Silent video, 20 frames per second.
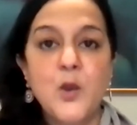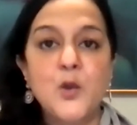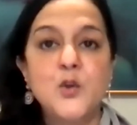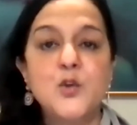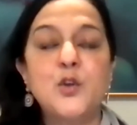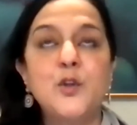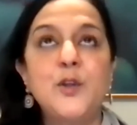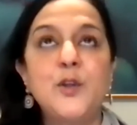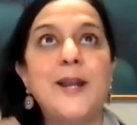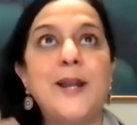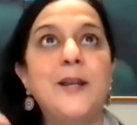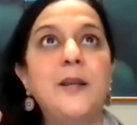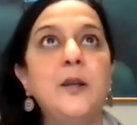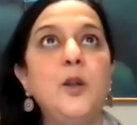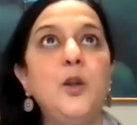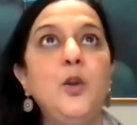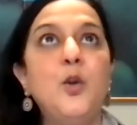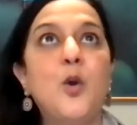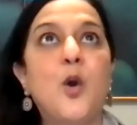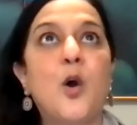so
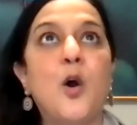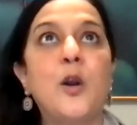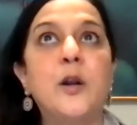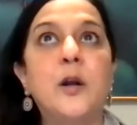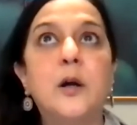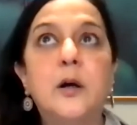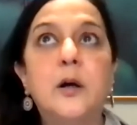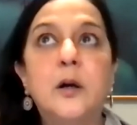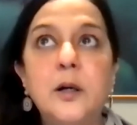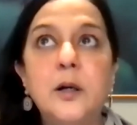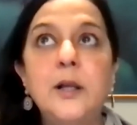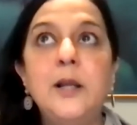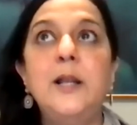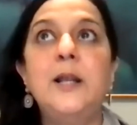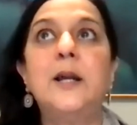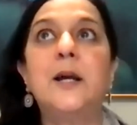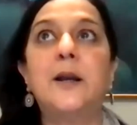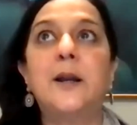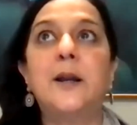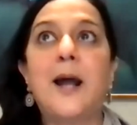that your
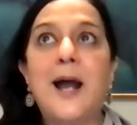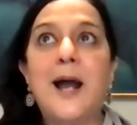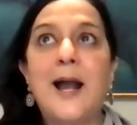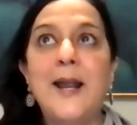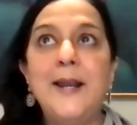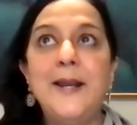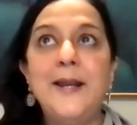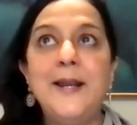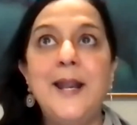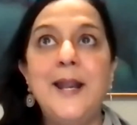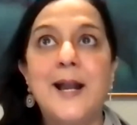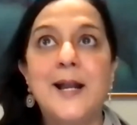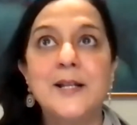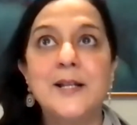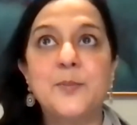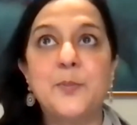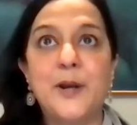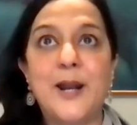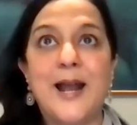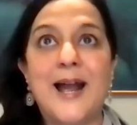earlier
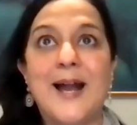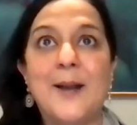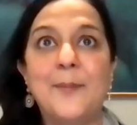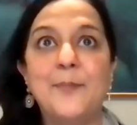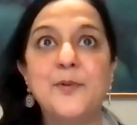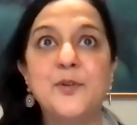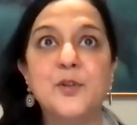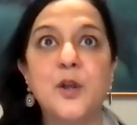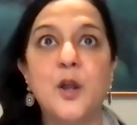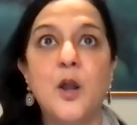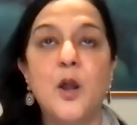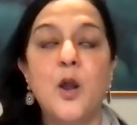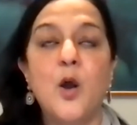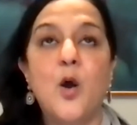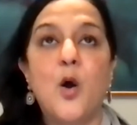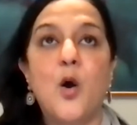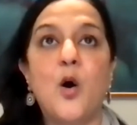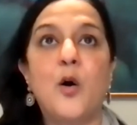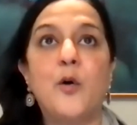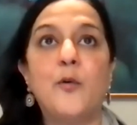ideas perhaps
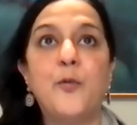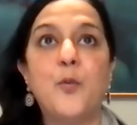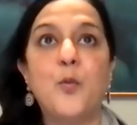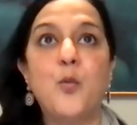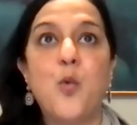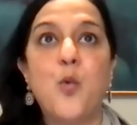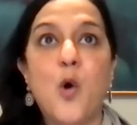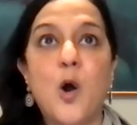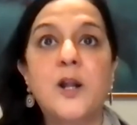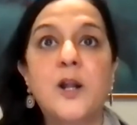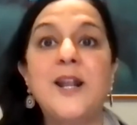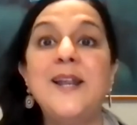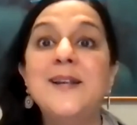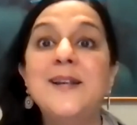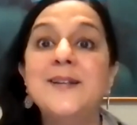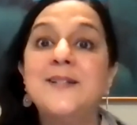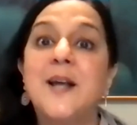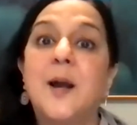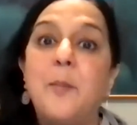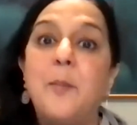of what
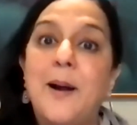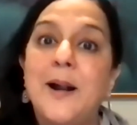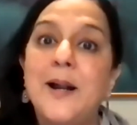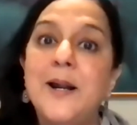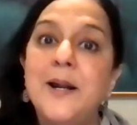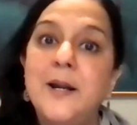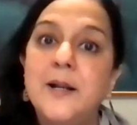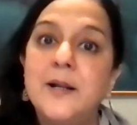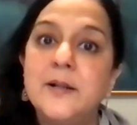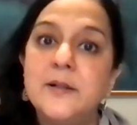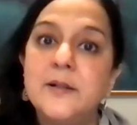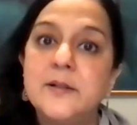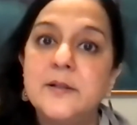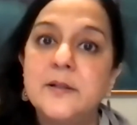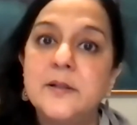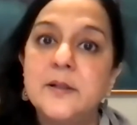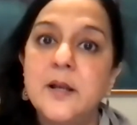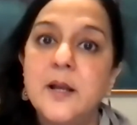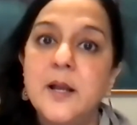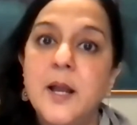is
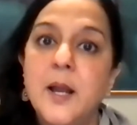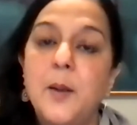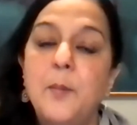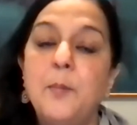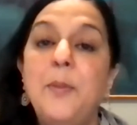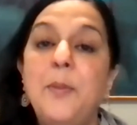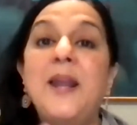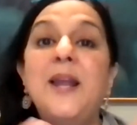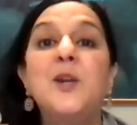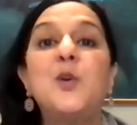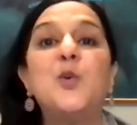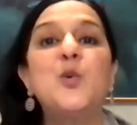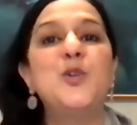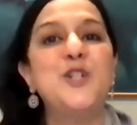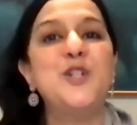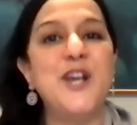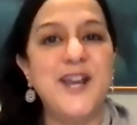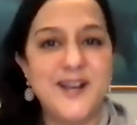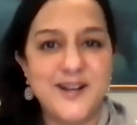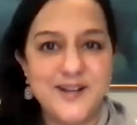abundance begin to
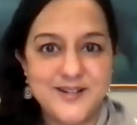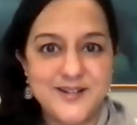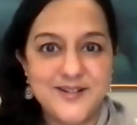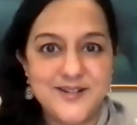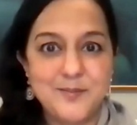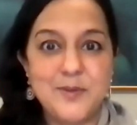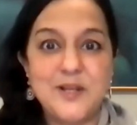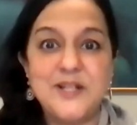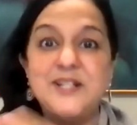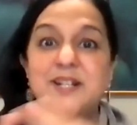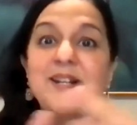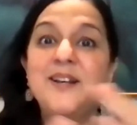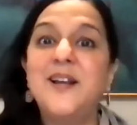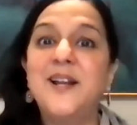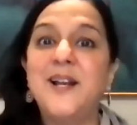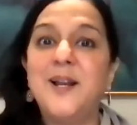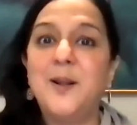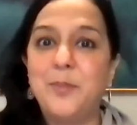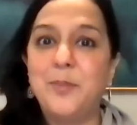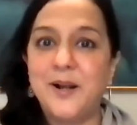change,
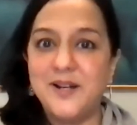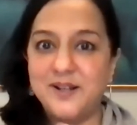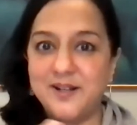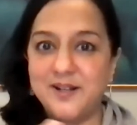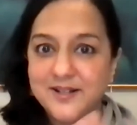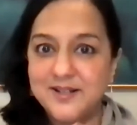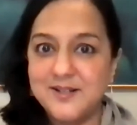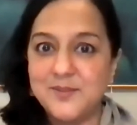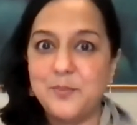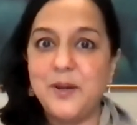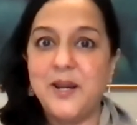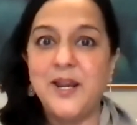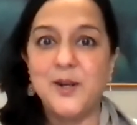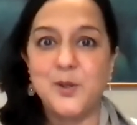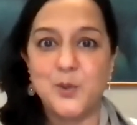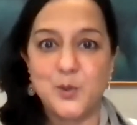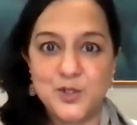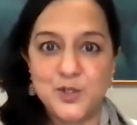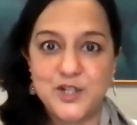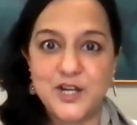material abundance
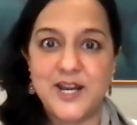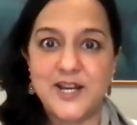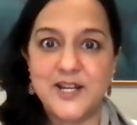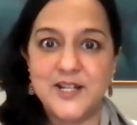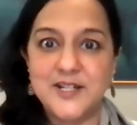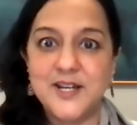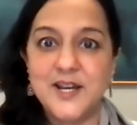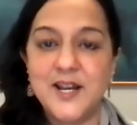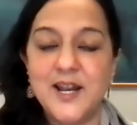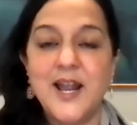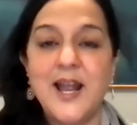begin to change.